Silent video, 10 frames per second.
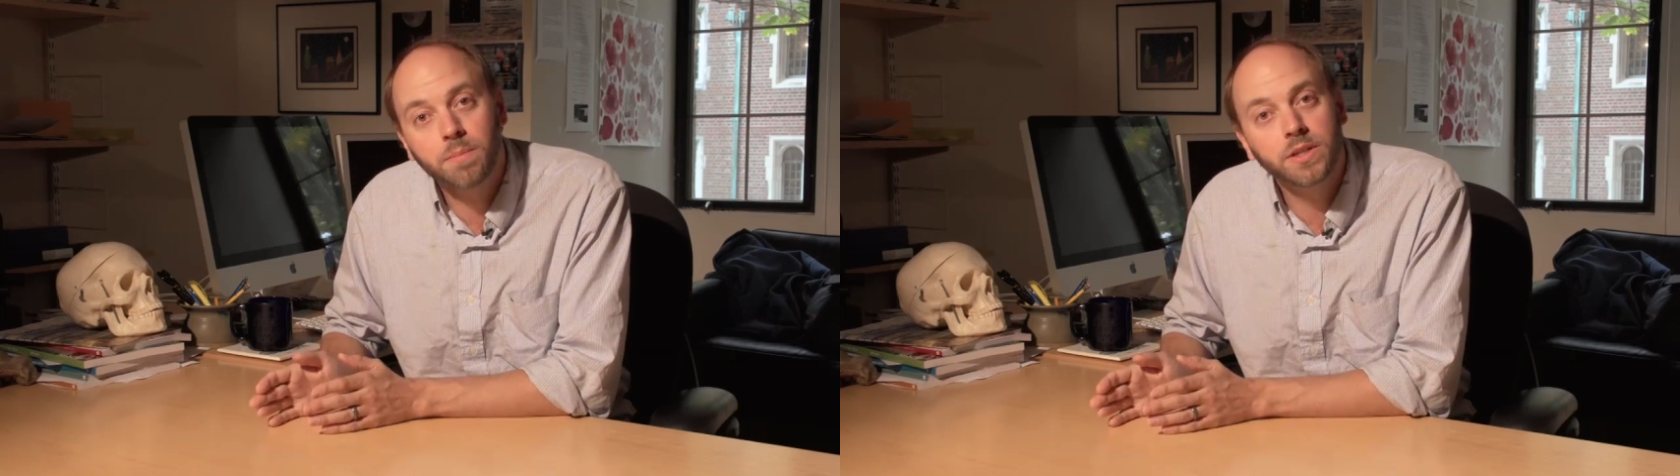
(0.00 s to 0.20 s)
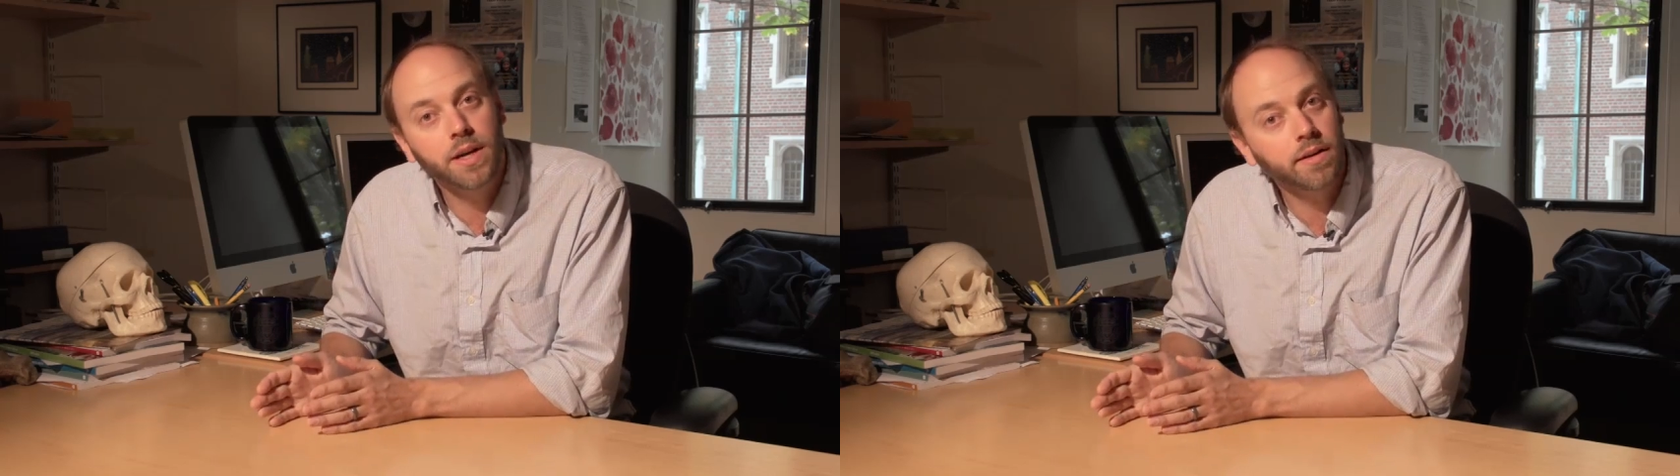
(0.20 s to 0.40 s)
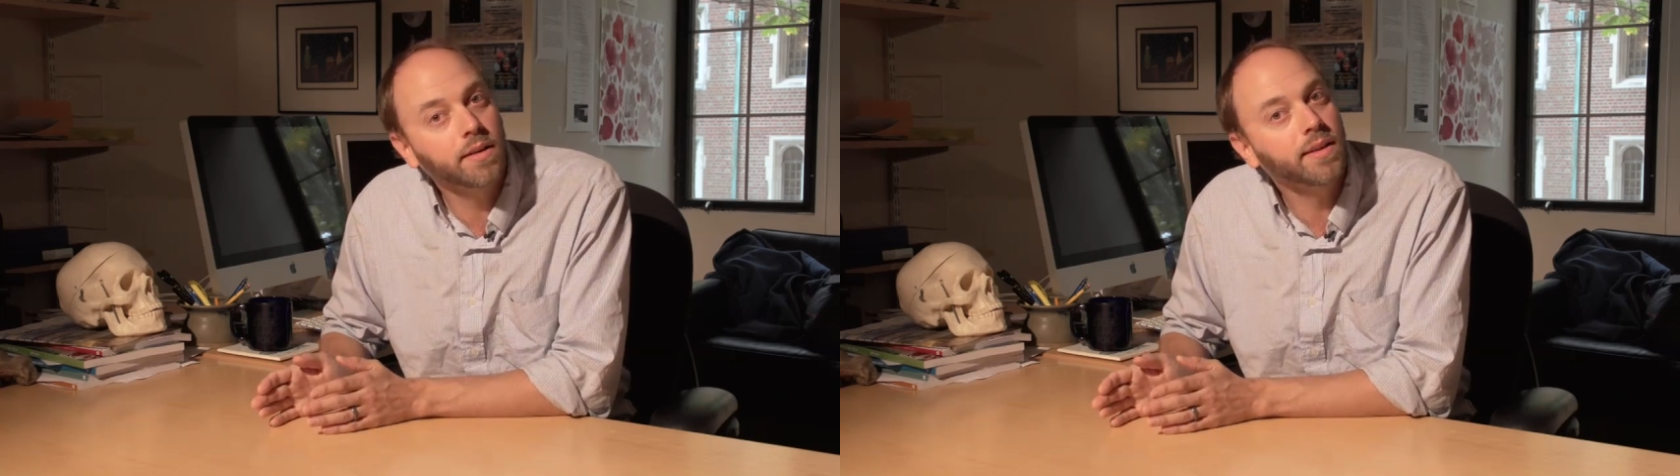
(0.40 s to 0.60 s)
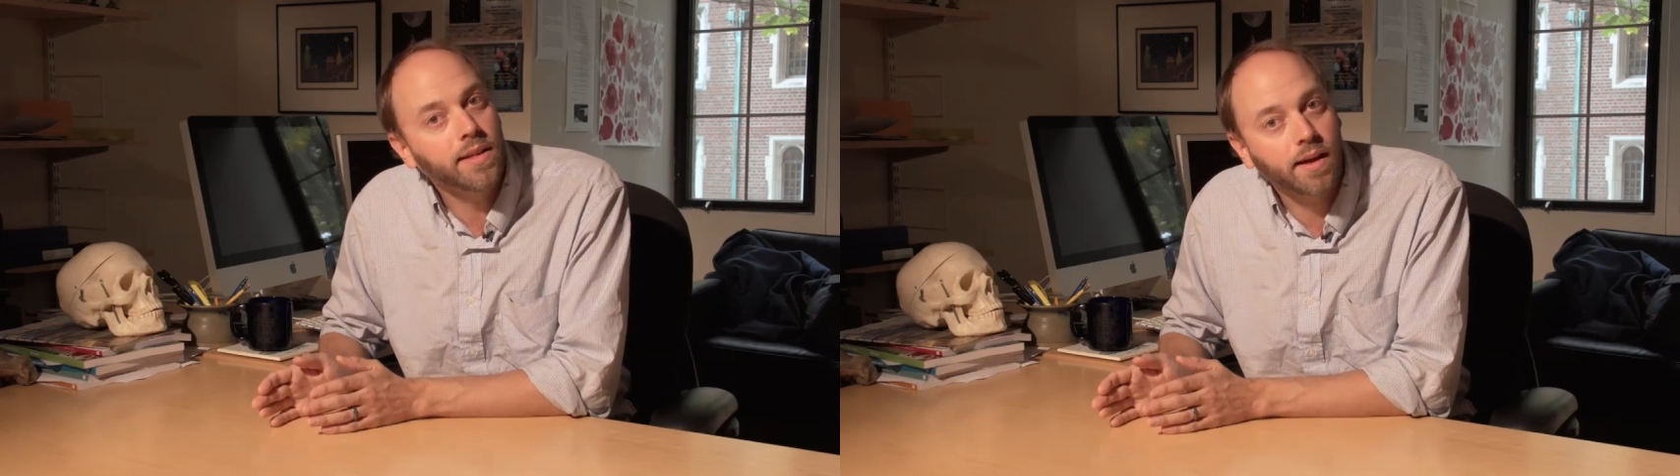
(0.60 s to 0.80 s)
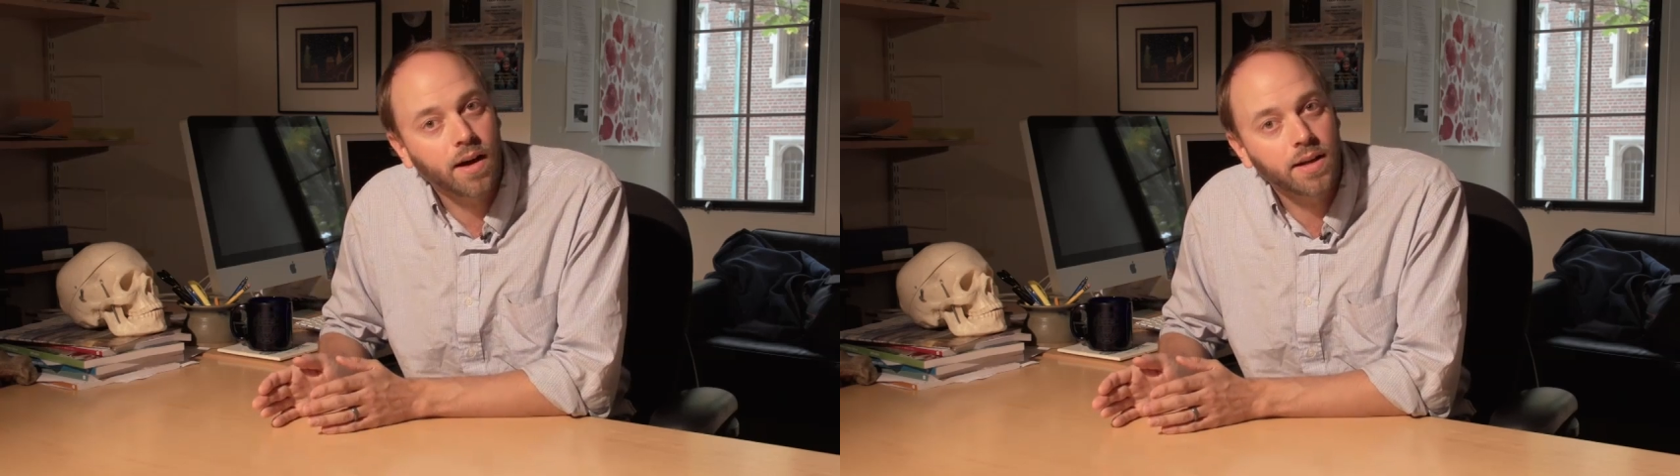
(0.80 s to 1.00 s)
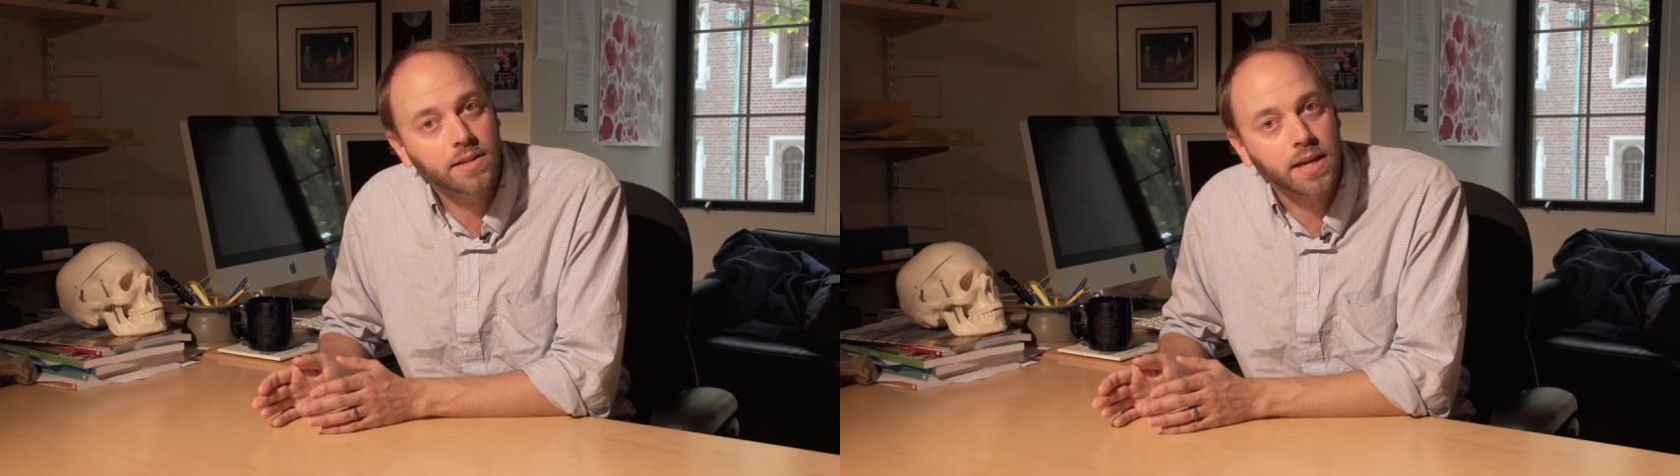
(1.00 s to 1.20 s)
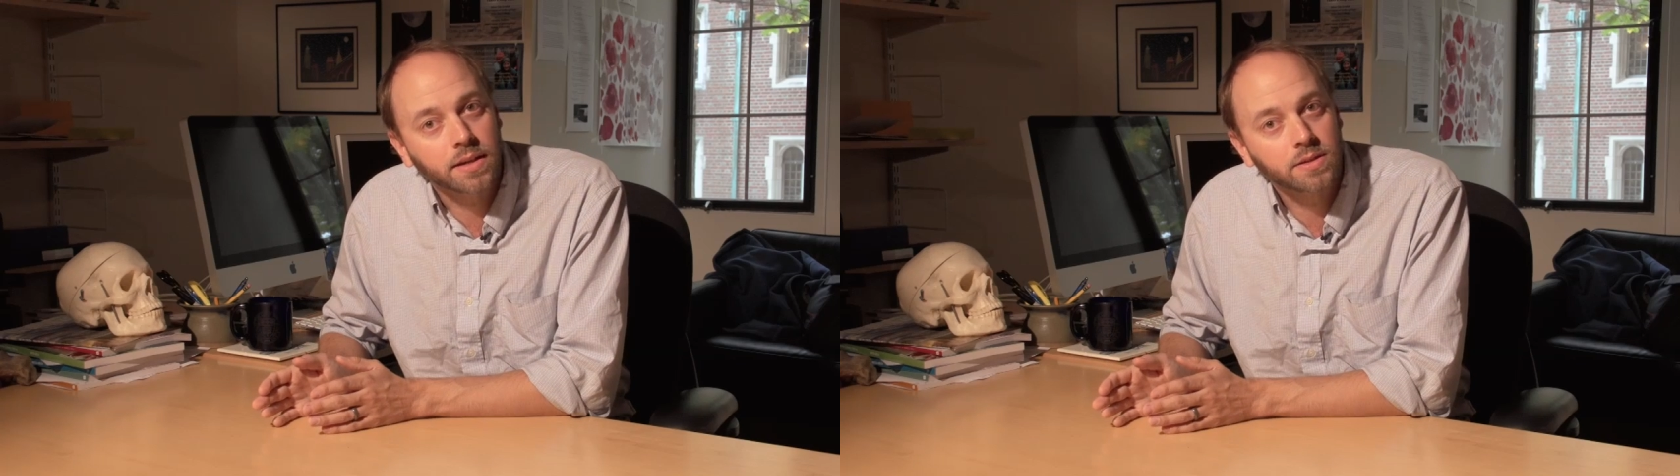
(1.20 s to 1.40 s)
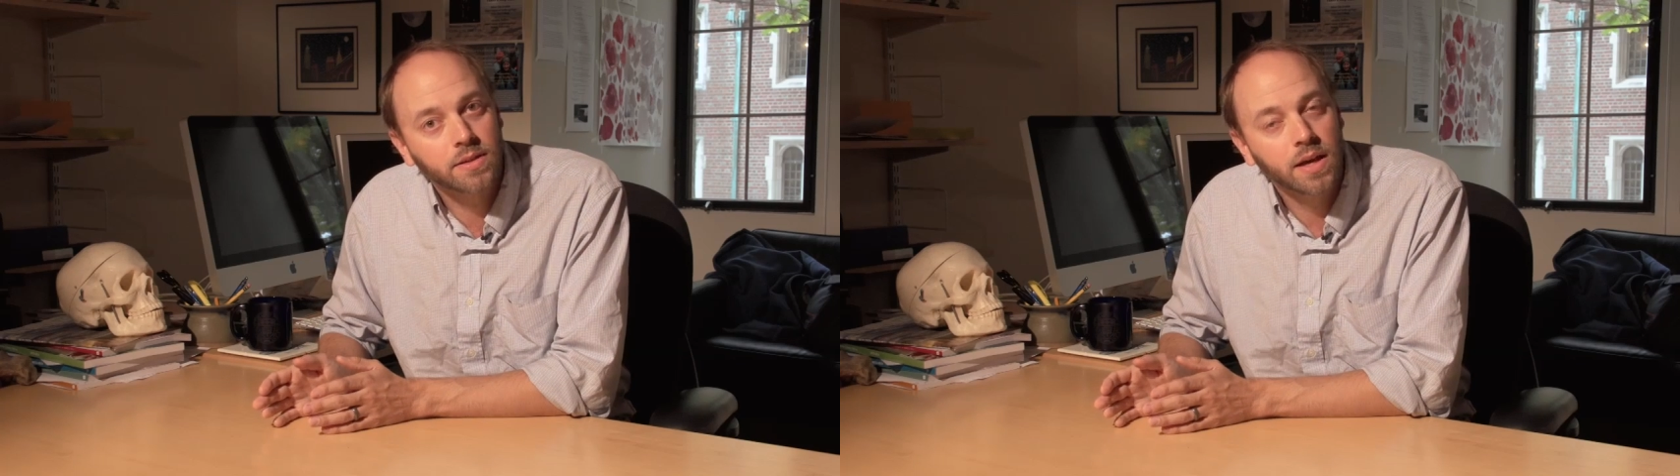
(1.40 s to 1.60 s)
modernity in that
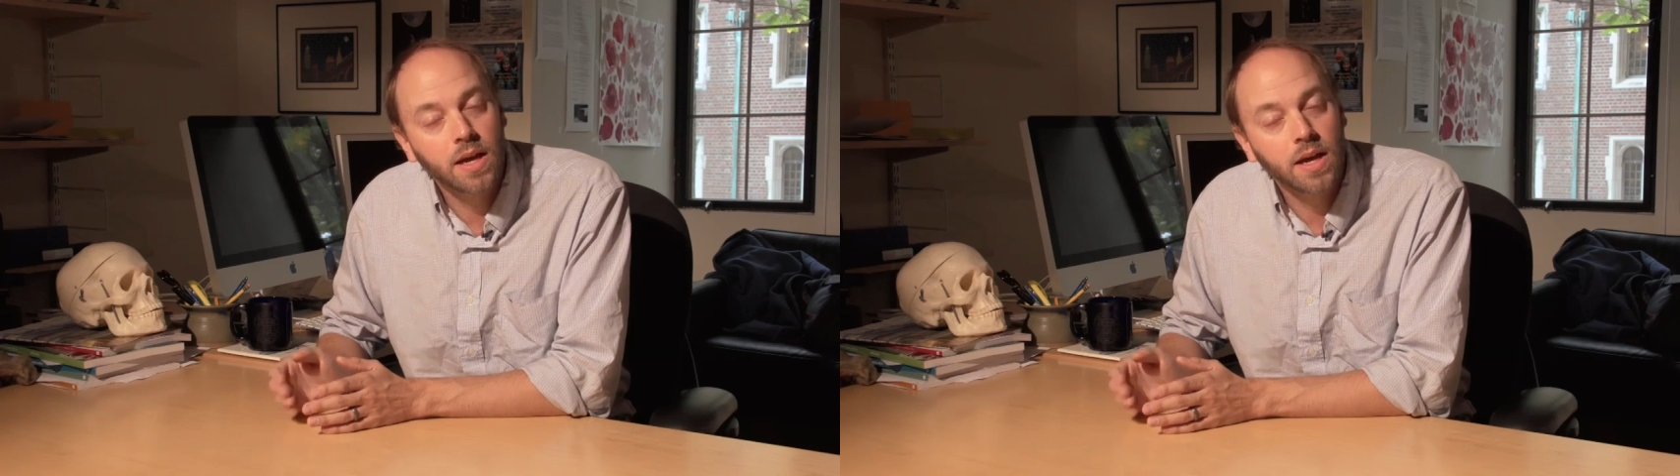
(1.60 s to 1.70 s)
context